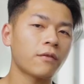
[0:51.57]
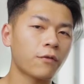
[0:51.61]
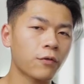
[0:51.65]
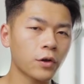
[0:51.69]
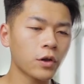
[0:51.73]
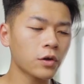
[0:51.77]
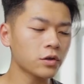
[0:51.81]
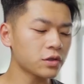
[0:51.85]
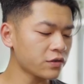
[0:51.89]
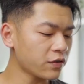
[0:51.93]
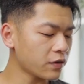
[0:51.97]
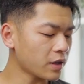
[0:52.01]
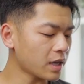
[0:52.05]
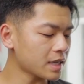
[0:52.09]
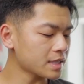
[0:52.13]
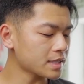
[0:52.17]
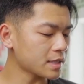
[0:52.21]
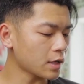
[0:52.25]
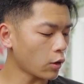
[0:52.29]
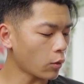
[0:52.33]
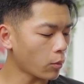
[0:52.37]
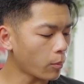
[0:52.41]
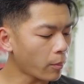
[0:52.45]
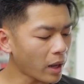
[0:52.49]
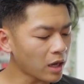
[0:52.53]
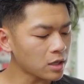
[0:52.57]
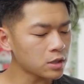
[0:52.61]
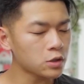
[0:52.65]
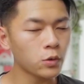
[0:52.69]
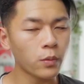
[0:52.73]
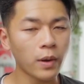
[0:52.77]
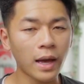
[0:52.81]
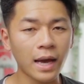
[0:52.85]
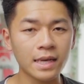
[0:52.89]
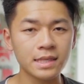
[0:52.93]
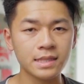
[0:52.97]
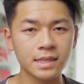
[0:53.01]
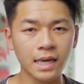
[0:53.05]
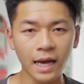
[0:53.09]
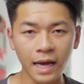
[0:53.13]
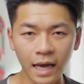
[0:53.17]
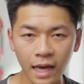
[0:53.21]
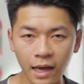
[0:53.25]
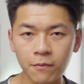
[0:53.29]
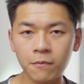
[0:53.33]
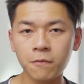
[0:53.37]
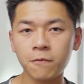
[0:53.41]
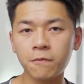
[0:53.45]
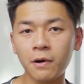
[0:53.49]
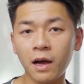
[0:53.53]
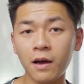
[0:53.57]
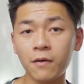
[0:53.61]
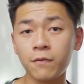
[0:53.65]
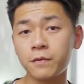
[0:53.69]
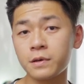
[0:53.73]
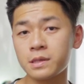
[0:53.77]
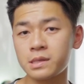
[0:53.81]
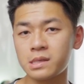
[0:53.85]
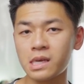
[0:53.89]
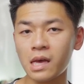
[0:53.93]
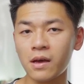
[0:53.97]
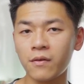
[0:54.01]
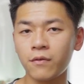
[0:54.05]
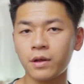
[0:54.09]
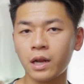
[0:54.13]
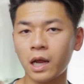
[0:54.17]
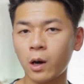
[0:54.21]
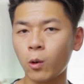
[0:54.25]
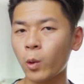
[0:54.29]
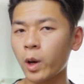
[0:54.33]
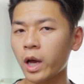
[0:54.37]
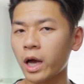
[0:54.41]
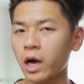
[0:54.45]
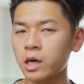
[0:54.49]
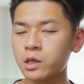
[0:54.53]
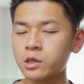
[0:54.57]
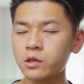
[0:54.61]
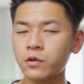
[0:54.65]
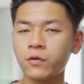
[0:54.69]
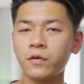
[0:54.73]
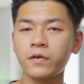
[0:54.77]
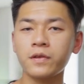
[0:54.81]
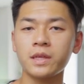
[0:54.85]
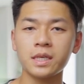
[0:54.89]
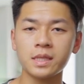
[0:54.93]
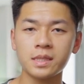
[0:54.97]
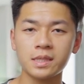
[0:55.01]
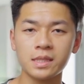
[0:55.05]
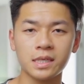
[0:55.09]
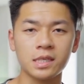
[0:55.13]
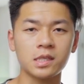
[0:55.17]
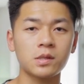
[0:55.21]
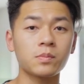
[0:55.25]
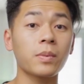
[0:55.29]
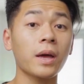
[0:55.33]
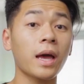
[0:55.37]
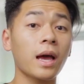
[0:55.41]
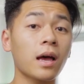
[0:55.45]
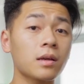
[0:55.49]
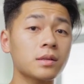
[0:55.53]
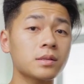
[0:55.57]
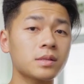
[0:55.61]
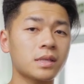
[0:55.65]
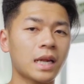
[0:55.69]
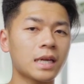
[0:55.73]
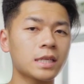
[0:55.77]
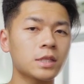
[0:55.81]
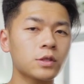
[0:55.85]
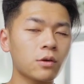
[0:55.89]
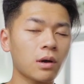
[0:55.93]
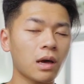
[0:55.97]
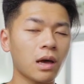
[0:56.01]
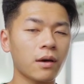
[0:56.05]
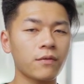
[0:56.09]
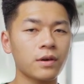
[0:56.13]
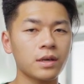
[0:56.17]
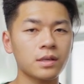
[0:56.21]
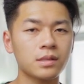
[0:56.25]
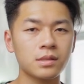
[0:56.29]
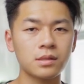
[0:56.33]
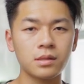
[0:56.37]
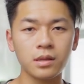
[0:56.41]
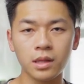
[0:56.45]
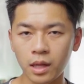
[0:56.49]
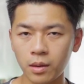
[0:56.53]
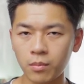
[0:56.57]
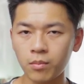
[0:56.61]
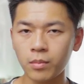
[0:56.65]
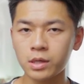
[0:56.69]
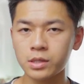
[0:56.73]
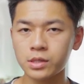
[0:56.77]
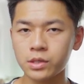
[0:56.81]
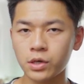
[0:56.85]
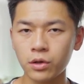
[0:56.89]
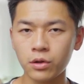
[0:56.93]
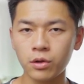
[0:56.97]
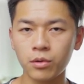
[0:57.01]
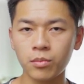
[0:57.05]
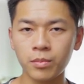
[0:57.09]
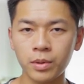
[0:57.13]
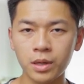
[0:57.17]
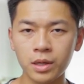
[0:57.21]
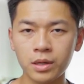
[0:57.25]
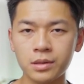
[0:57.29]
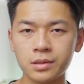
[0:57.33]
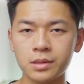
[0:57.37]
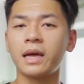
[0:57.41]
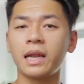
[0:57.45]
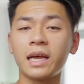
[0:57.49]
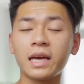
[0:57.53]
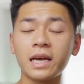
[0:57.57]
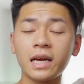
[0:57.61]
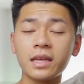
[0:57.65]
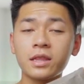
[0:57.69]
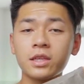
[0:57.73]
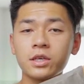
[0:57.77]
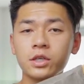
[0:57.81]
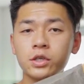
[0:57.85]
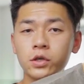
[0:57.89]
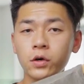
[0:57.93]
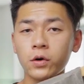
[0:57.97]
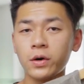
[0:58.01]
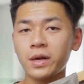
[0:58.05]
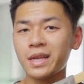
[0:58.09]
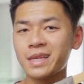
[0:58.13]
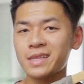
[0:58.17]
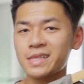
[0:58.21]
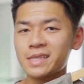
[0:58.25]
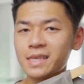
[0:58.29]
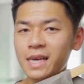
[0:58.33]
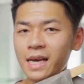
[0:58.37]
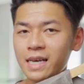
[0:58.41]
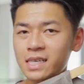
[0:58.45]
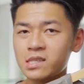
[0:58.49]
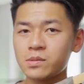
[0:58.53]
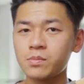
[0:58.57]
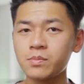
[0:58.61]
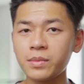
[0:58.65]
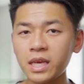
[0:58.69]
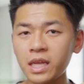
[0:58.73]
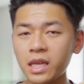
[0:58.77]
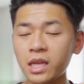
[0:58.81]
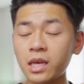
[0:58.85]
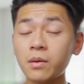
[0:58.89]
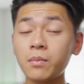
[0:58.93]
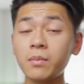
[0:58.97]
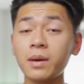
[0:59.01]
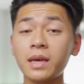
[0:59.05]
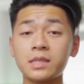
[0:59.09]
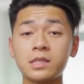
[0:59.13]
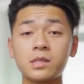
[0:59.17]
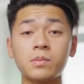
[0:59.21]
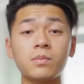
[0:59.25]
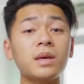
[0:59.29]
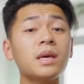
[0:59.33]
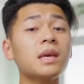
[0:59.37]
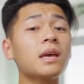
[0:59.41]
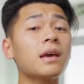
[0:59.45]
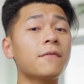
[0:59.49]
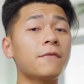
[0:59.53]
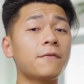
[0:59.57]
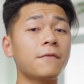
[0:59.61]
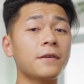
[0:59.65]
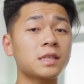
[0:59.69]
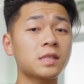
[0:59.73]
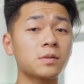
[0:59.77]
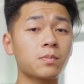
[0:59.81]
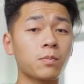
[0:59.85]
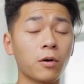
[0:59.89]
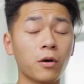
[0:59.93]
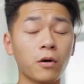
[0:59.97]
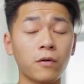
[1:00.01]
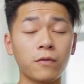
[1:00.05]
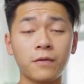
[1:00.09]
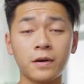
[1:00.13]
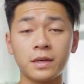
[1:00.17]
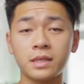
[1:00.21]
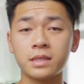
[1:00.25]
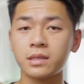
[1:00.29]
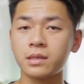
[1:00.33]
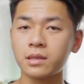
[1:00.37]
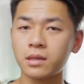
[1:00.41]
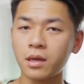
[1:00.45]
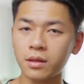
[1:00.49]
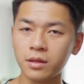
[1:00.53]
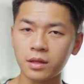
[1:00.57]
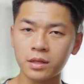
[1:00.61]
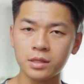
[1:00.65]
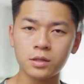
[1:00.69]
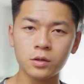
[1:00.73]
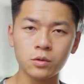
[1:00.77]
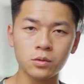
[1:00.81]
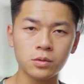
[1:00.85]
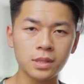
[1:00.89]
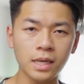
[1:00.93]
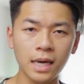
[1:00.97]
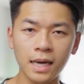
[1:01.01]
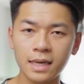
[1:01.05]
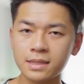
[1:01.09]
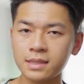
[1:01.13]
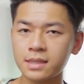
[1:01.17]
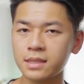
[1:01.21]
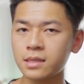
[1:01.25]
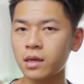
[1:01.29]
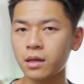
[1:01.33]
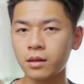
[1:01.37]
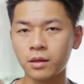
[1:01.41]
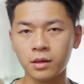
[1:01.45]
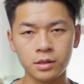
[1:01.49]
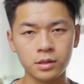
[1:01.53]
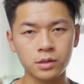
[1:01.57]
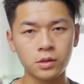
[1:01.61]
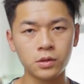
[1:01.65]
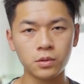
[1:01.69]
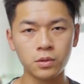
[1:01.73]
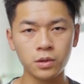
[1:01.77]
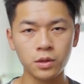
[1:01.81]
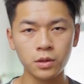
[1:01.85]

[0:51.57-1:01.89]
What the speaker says: And for those of you guys that are about to ask, I am 5'7", I weigh 156 pounds and I do have a slim muscular build, and I got this shirt in a size medium, and to me it fits perfect, nothing too tight and nothing too